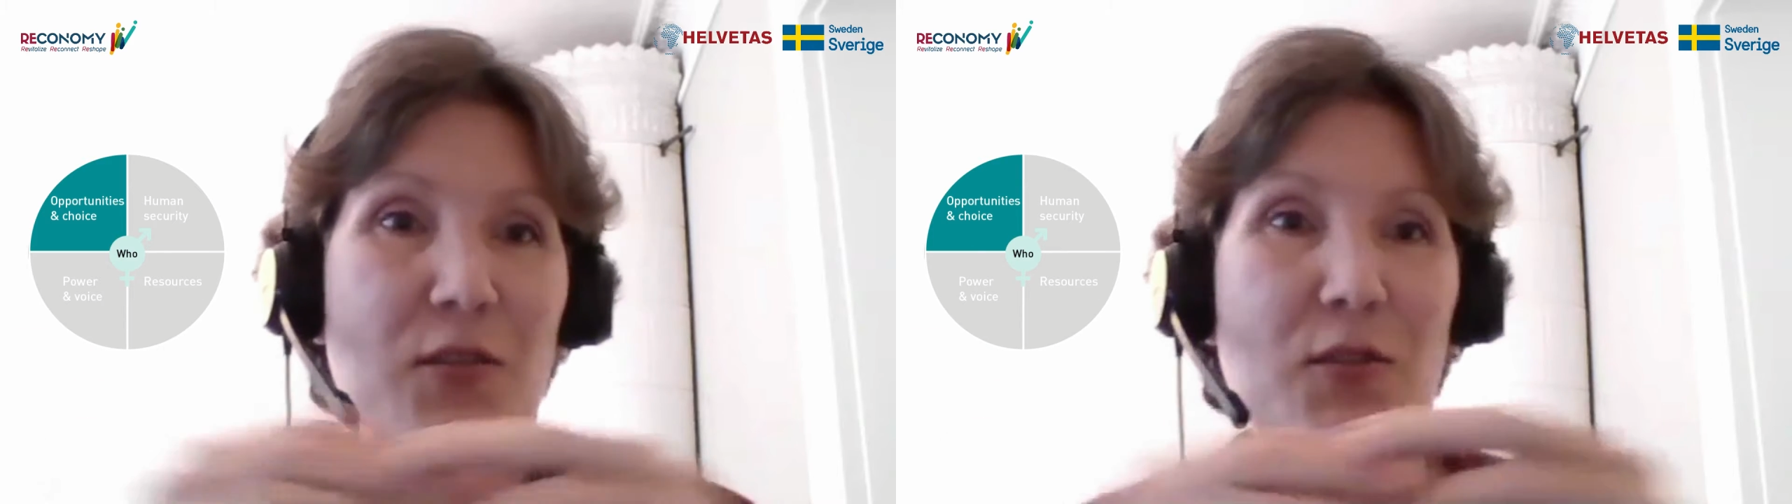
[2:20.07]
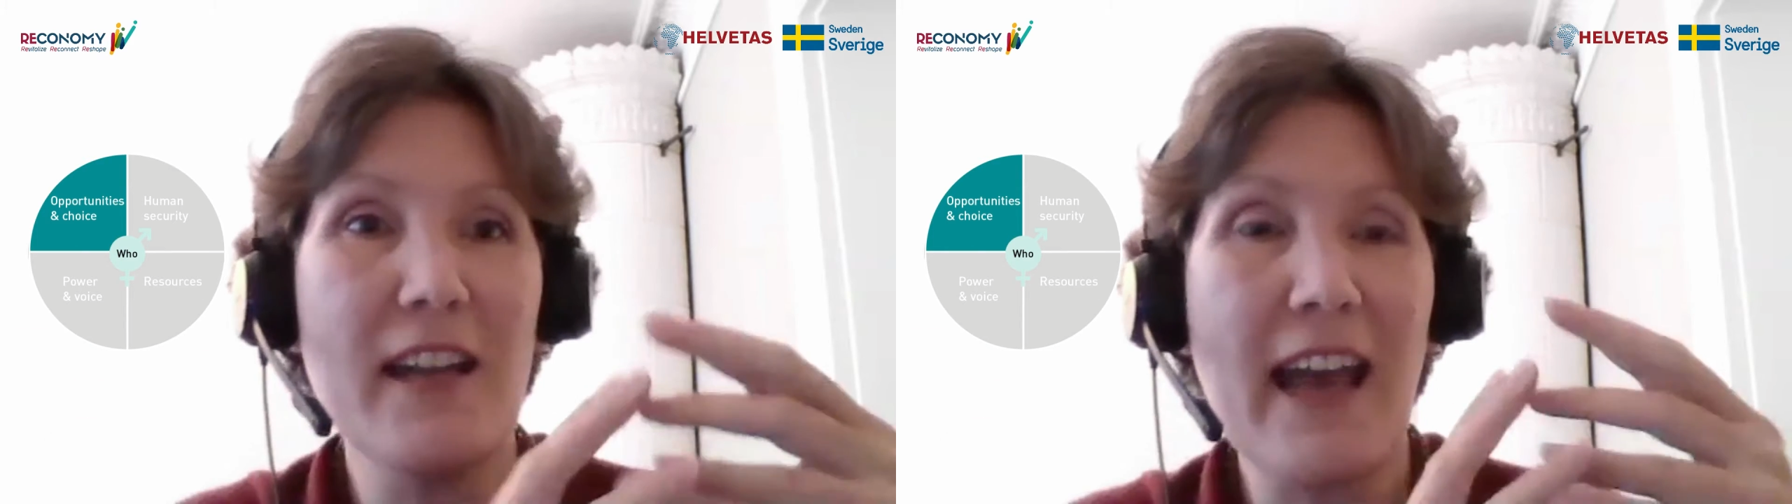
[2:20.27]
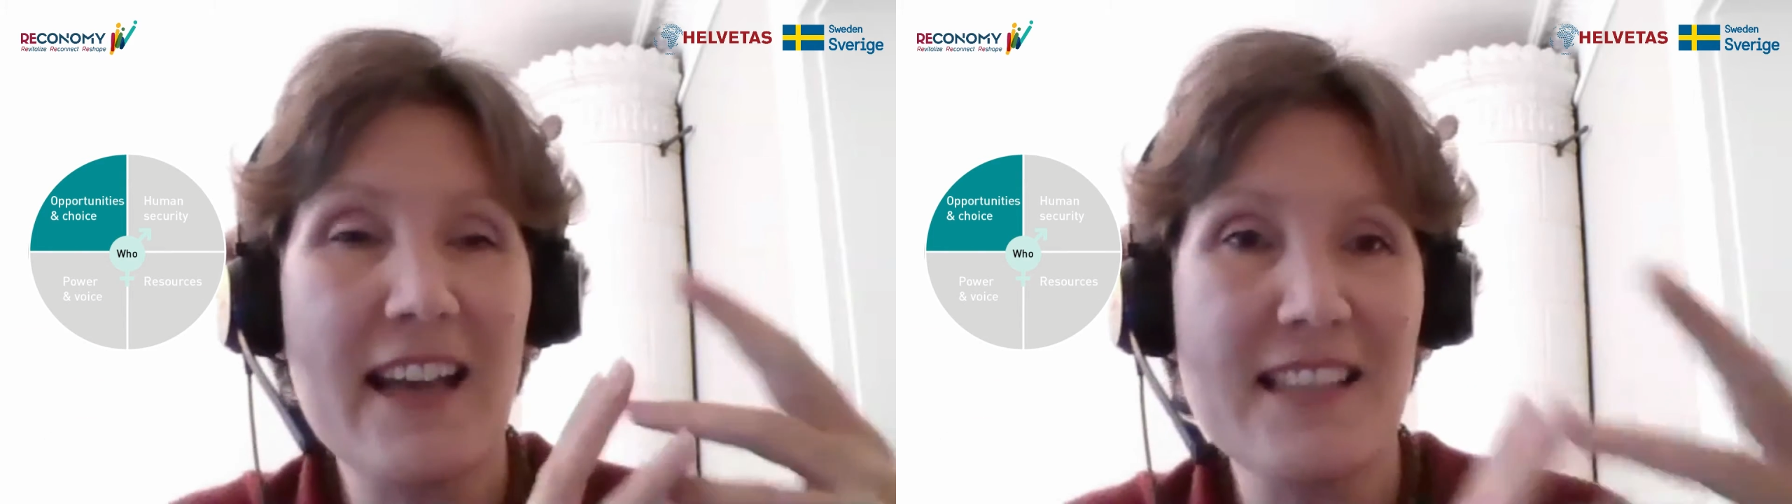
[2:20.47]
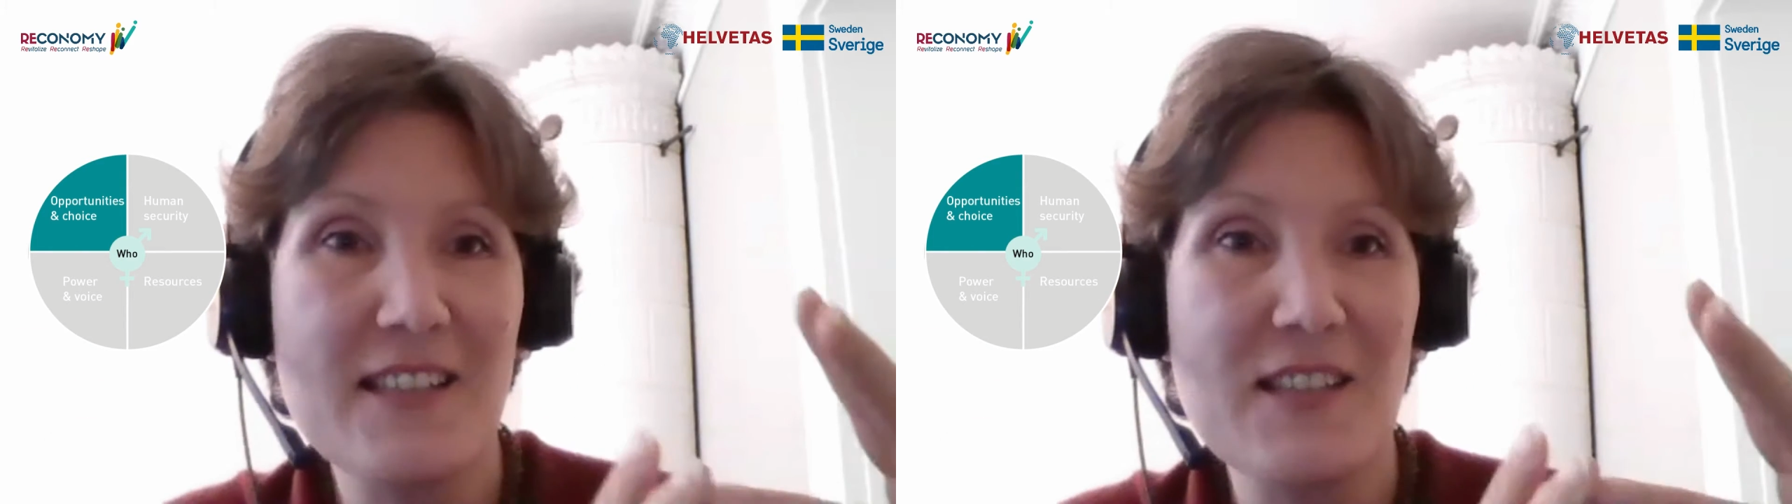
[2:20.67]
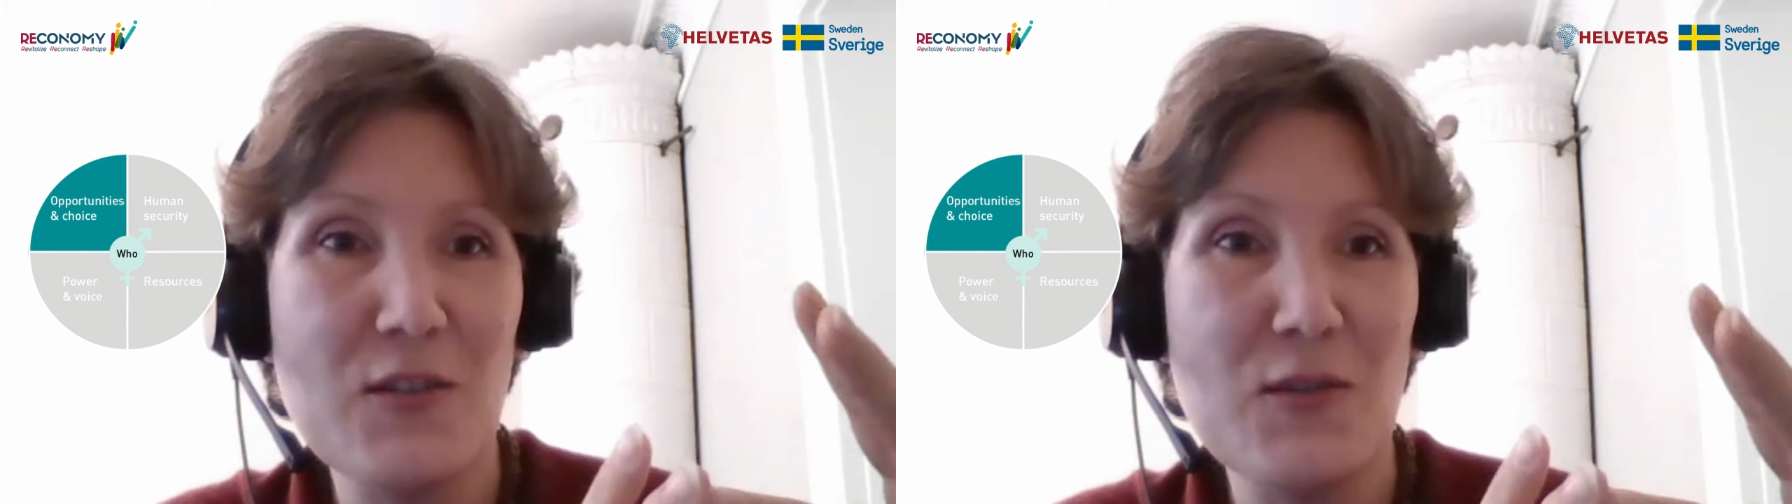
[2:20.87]
you need
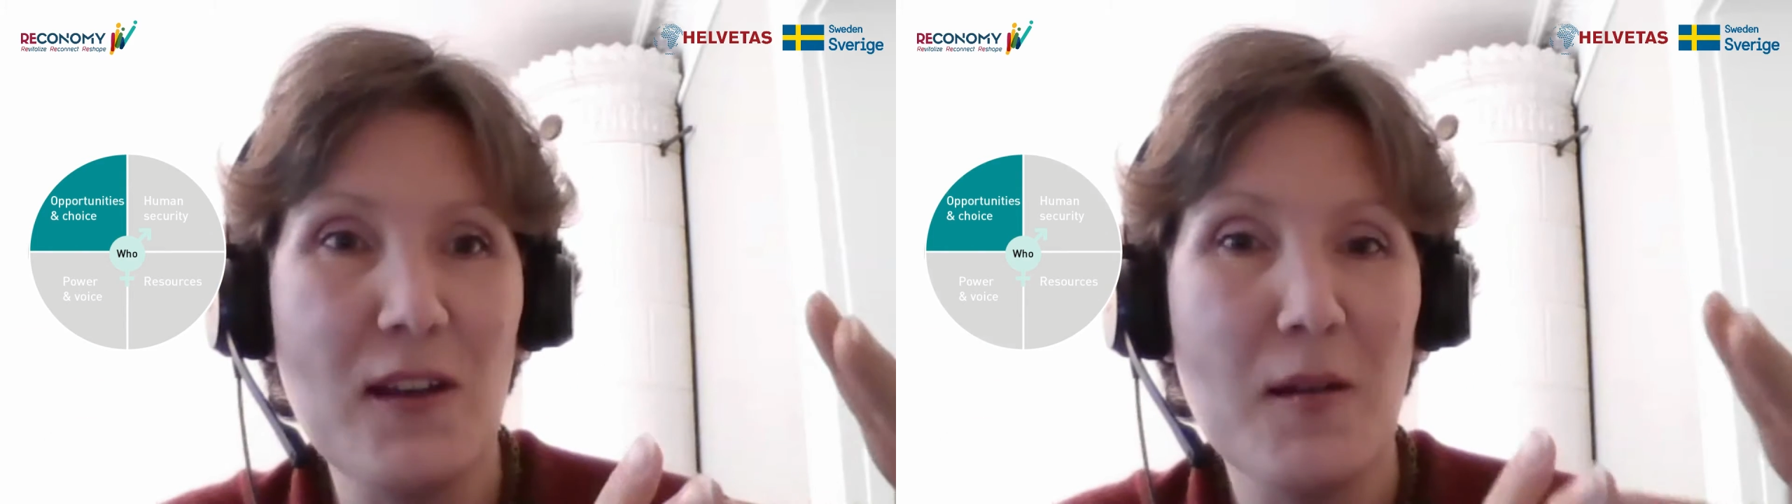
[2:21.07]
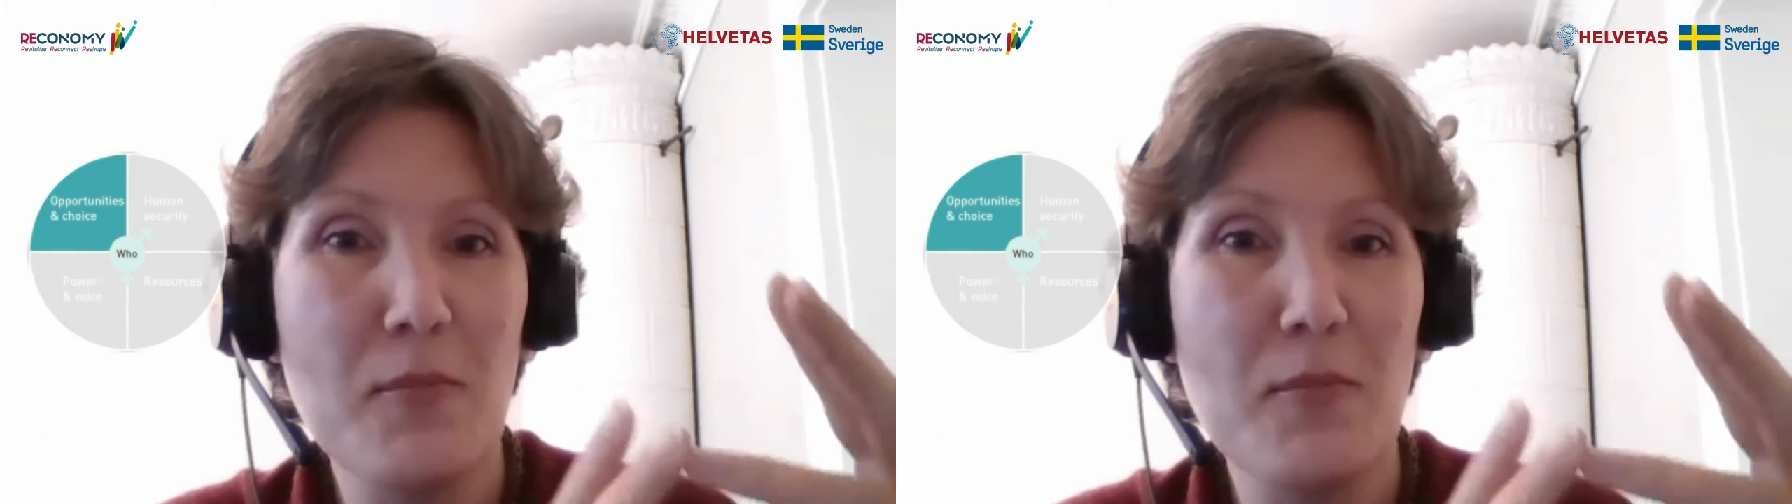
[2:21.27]
access to